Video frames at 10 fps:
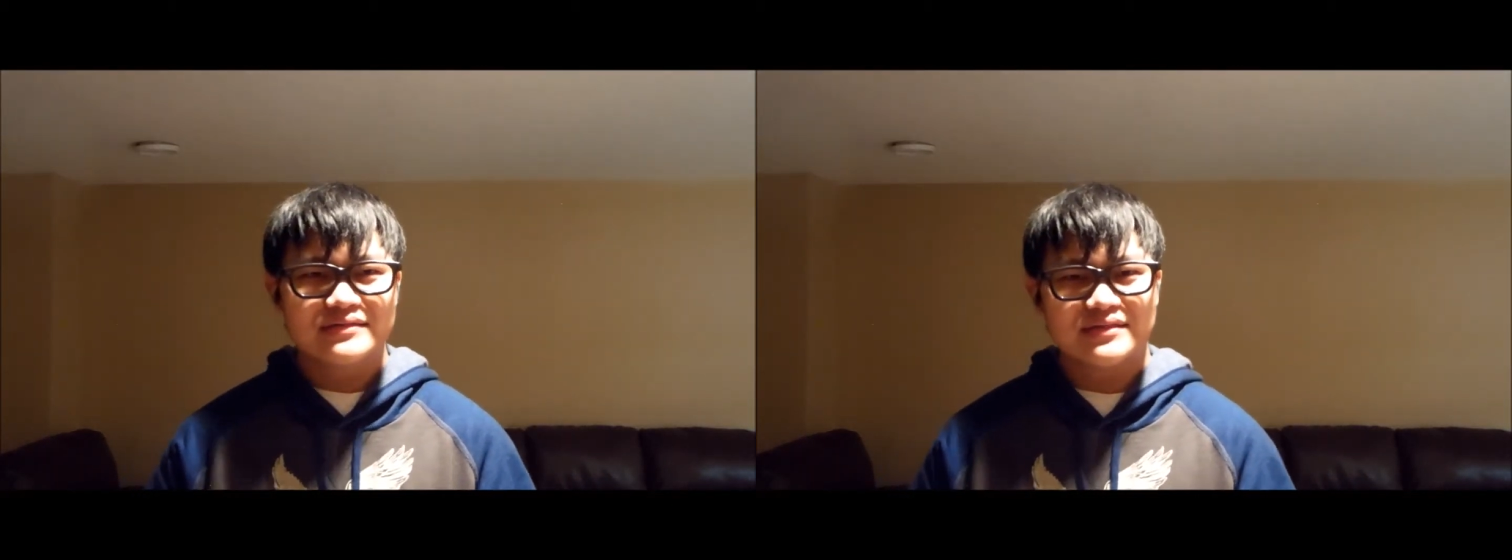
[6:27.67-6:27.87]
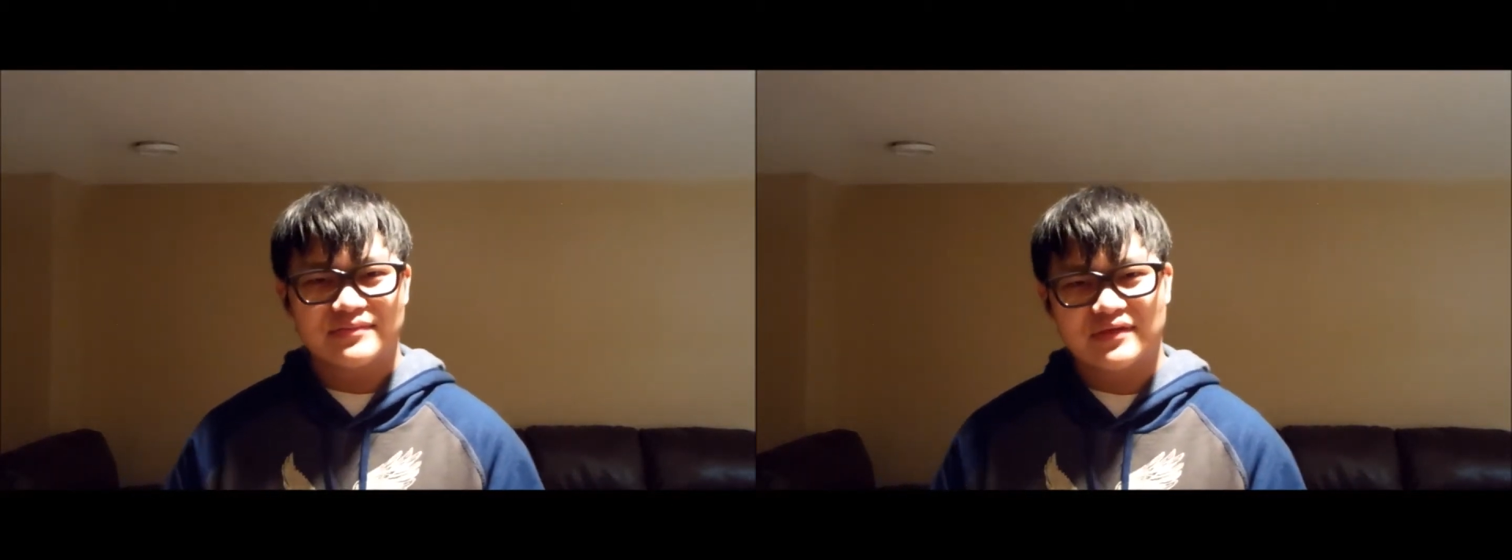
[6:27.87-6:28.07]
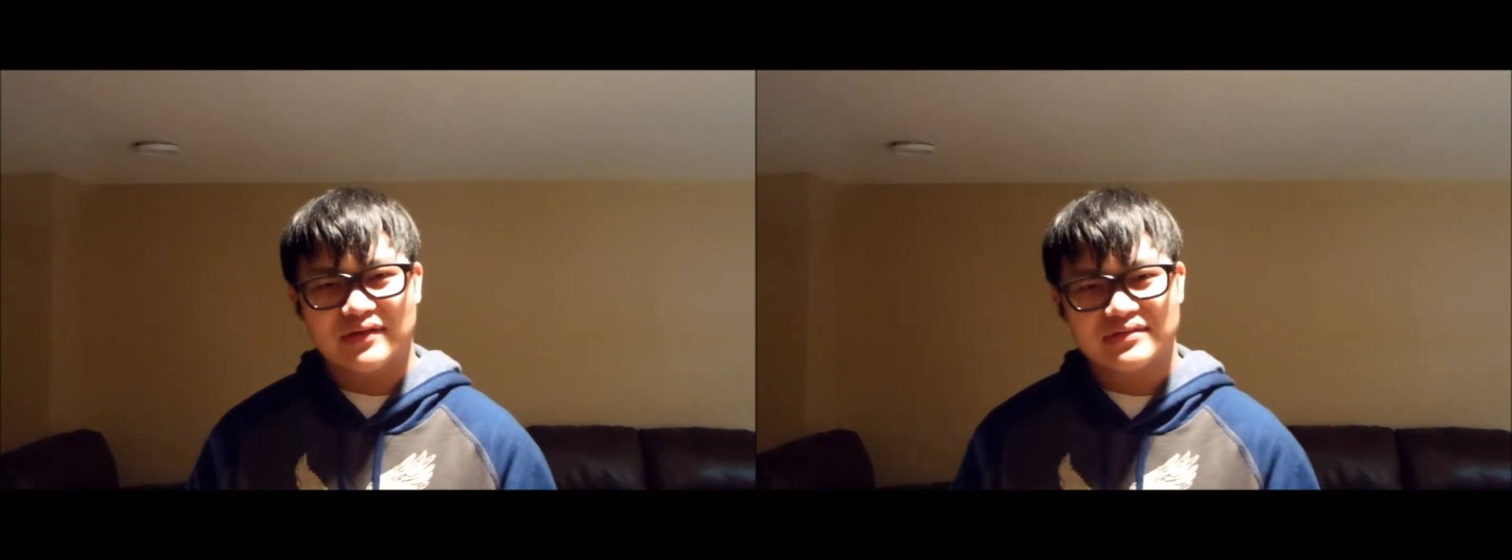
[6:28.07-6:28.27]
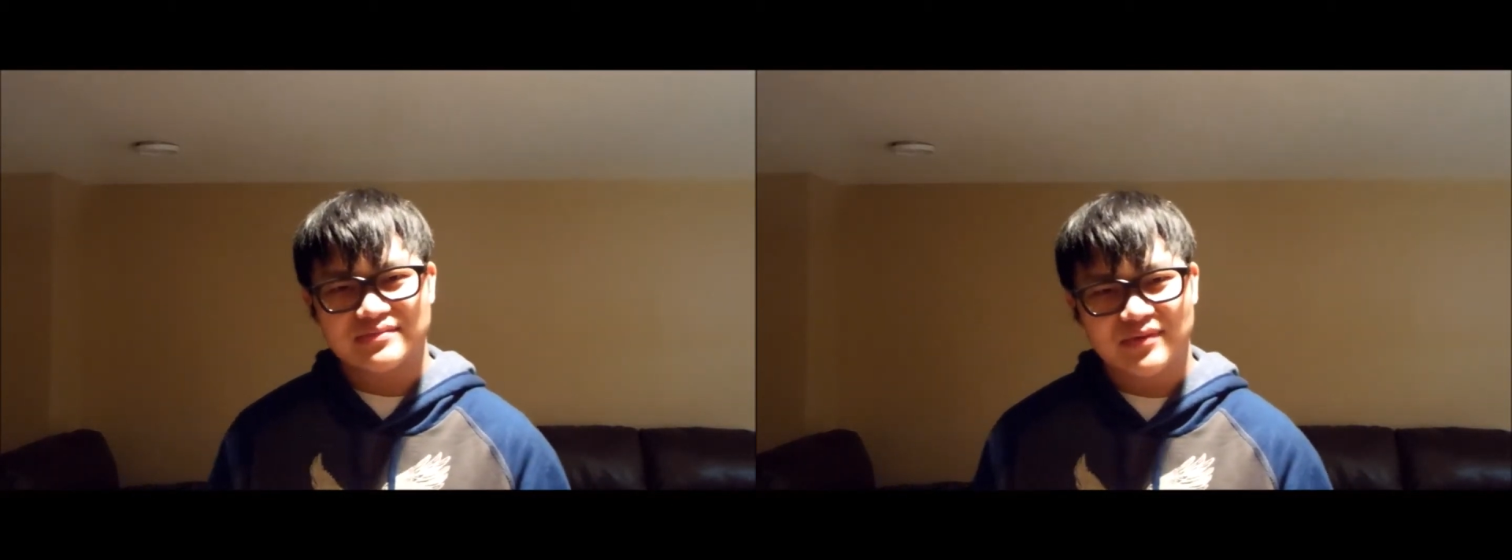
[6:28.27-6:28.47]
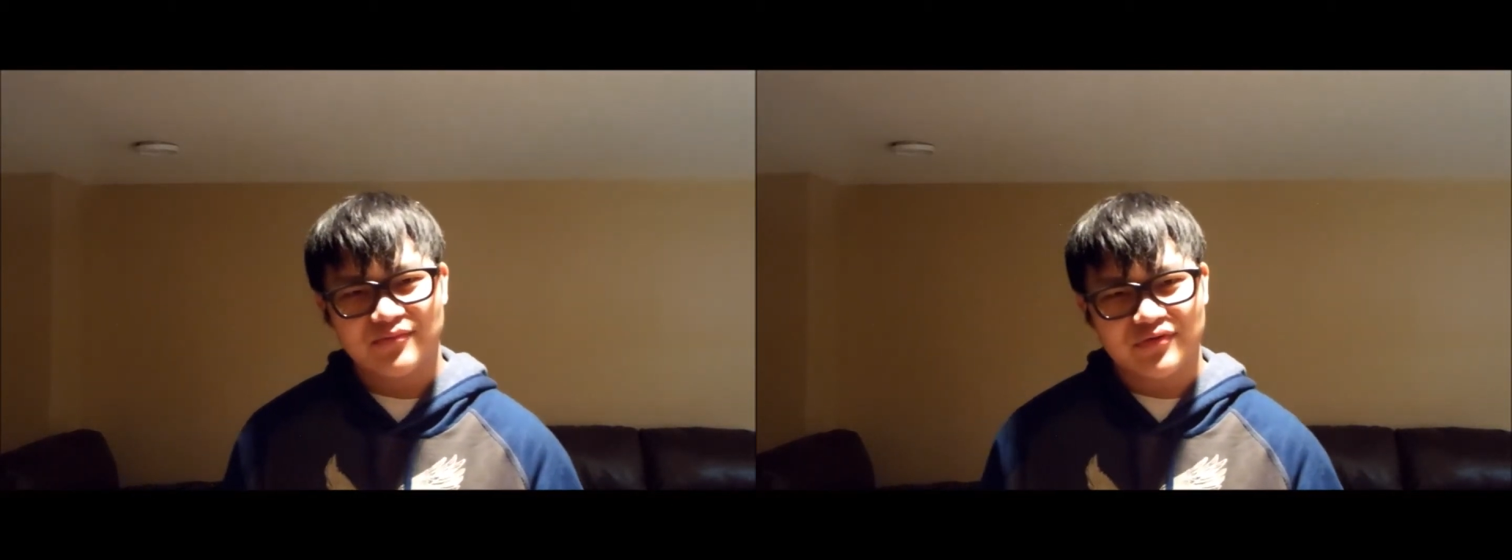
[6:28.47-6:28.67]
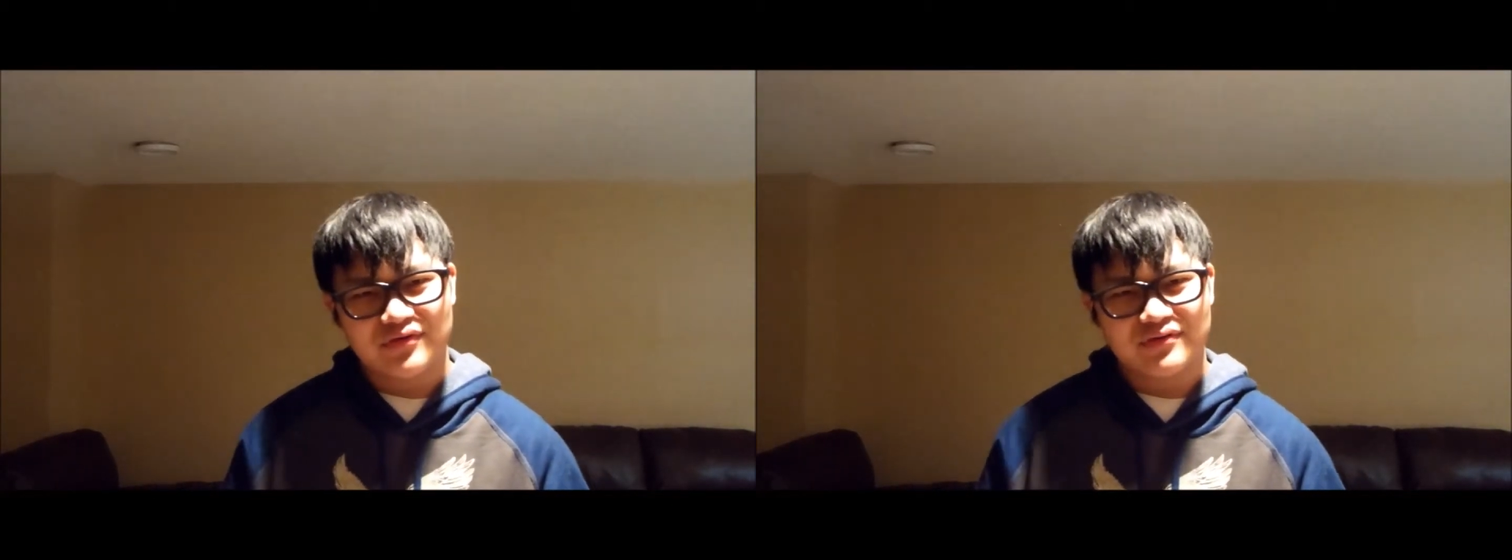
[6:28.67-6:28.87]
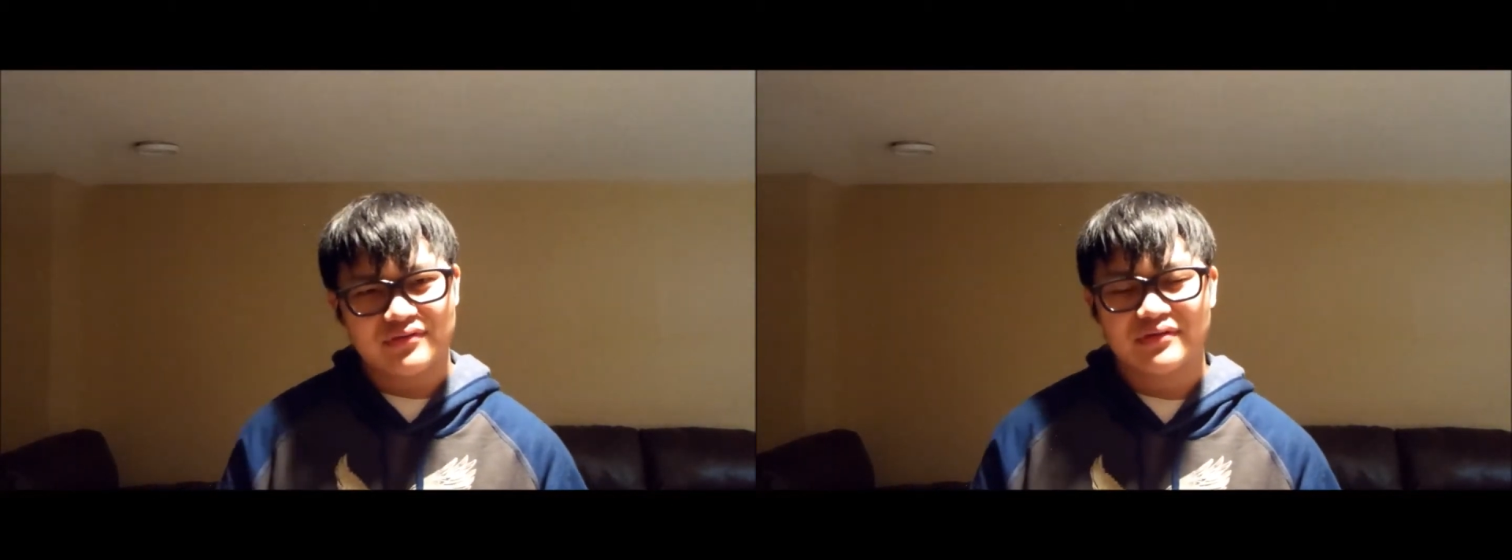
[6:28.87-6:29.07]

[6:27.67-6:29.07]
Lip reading: Same thing as a memory.